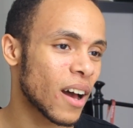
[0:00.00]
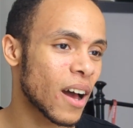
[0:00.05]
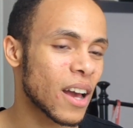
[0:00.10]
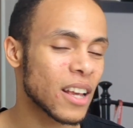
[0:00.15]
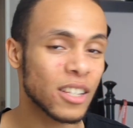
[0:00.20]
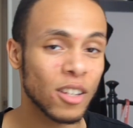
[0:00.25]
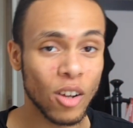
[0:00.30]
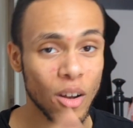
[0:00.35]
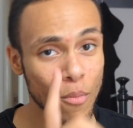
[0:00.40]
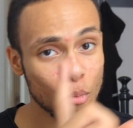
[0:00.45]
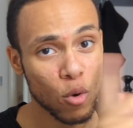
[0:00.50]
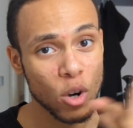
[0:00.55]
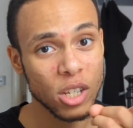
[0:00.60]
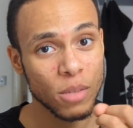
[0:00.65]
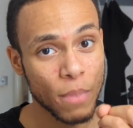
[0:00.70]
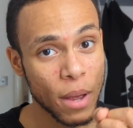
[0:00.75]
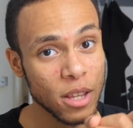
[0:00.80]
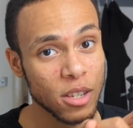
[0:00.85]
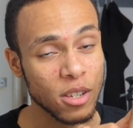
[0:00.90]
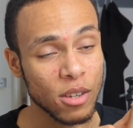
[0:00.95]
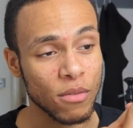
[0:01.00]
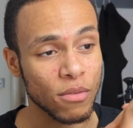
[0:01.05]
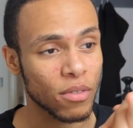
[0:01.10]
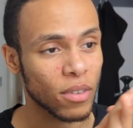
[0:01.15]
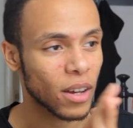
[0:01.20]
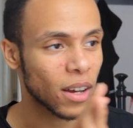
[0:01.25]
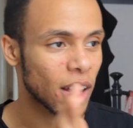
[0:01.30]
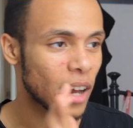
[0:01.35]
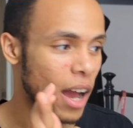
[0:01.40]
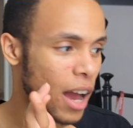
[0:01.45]
It's a lot more expensive.
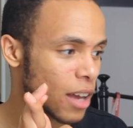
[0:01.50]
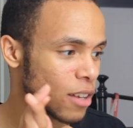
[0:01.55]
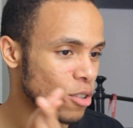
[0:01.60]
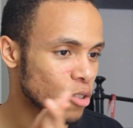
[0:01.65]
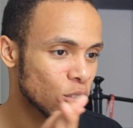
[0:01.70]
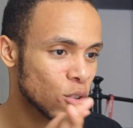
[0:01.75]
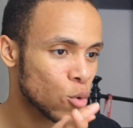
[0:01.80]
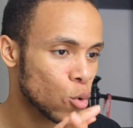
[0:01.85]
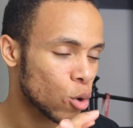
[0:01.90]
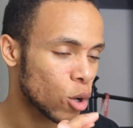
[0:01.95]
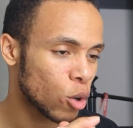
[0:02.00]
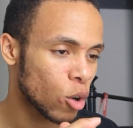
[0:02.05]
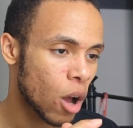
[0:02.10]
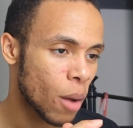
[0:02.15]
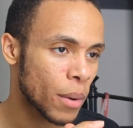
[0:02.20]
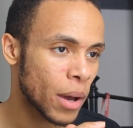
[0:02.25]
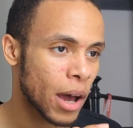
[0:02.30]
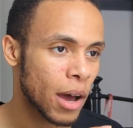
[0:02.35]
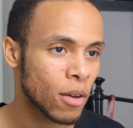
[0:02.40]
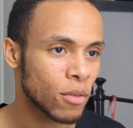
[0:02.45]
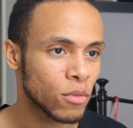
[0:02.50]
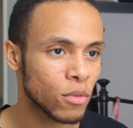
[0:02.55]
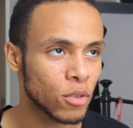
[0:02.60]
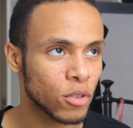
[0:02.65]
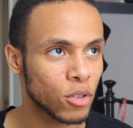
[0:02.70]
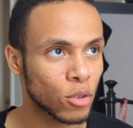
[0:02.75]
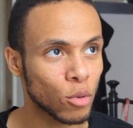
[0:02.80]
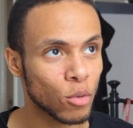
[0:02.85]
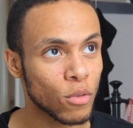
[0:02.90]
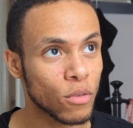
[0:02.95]
I used to talk a lot about how
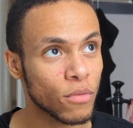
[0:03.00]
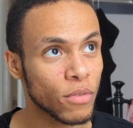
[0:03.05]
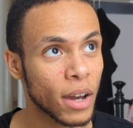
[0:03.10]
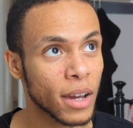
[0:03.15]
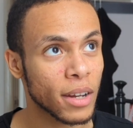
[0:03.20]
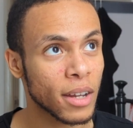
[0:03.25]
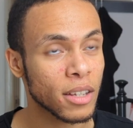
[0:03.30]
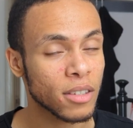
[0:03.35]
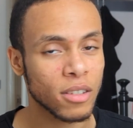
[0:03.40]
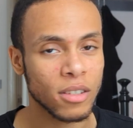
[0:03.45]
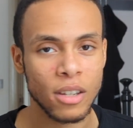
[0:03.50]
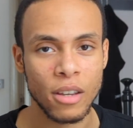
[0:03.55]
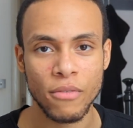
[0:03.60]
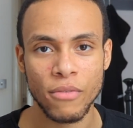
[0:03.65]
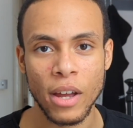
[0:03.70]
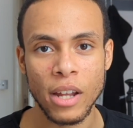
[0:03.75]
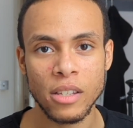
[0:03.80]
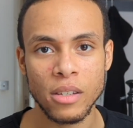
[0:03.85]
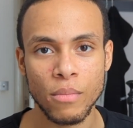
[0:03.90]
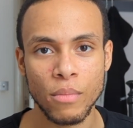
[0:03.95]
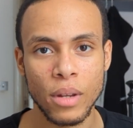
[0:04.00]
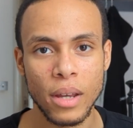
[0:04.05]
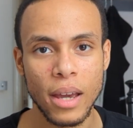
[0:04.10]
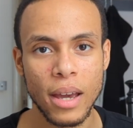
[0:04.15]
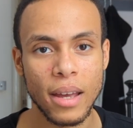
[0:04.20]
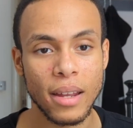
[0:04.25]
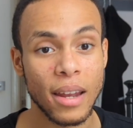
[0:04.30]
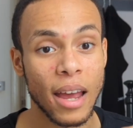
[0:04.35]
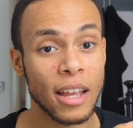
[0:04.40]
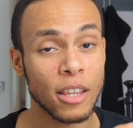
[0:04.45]
student finance is like phantom
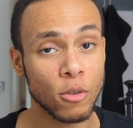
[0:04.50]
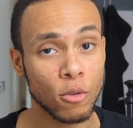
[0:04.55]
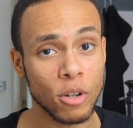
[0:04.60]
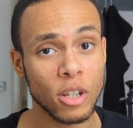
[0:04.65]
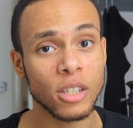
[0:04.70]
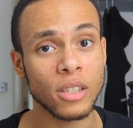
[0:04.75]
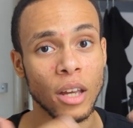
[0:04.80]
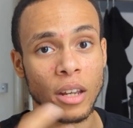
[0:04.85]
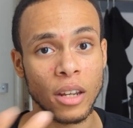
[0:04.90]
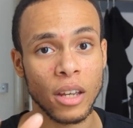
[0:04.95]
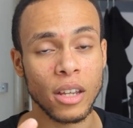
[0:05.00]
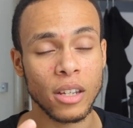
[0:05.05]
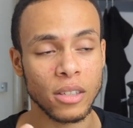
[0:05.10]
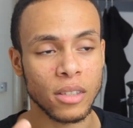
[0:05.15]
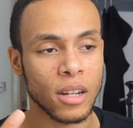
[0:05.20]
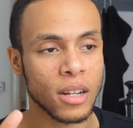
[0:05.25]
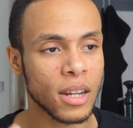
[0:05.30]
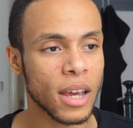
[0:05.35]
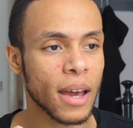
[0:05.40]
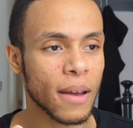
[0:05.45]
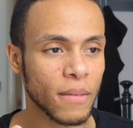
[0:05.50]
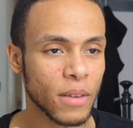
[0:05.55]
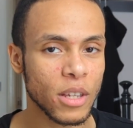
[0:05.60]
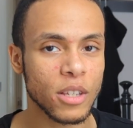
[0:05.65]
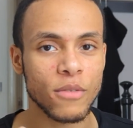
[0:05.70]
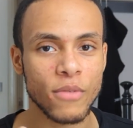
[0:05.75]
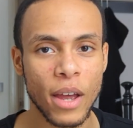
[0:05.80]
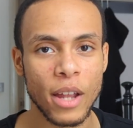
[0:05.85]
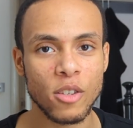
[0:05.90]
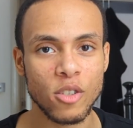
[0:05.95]
debt, and to an extent, it is. The debt is
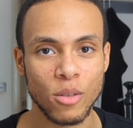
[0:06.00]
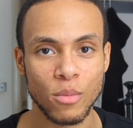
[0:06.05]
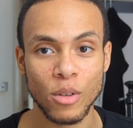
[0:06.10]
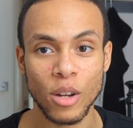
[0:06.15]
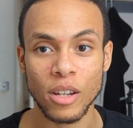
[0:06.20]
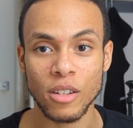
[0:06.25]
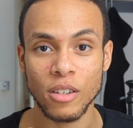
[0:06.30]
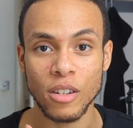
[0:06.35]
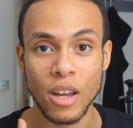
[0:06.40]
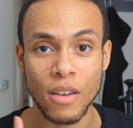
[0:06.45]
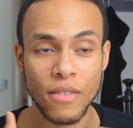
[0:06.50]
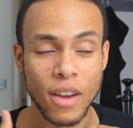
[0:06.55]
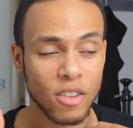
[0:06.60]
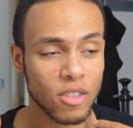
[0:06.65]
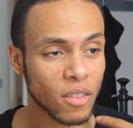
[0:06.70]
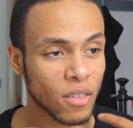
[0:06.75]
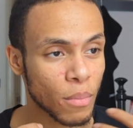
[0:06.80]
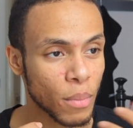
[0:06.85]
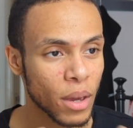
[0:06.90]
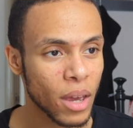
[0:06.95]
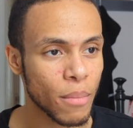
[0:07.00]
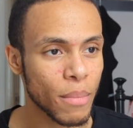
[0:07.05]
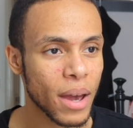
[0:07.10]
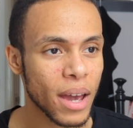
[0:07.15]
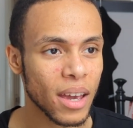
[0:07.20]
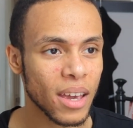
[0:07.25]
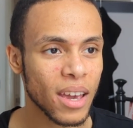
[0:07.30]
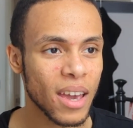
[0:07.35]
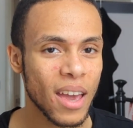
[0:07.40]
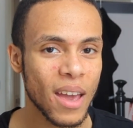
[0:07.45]
phantom. You never actually have to pay it
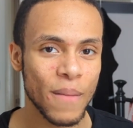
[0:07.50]
back.